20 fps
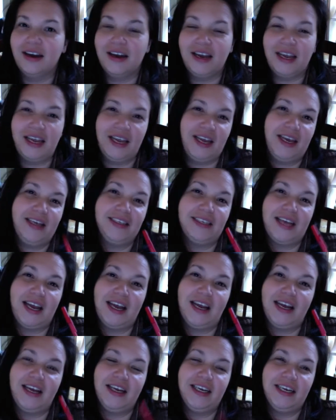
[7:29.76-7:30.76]
And
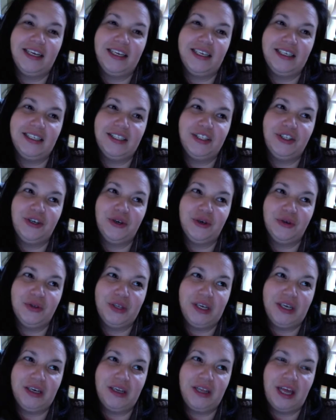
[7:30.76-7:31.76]
I know
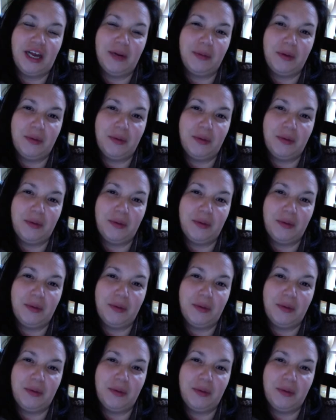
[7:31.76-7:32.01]
that a lot of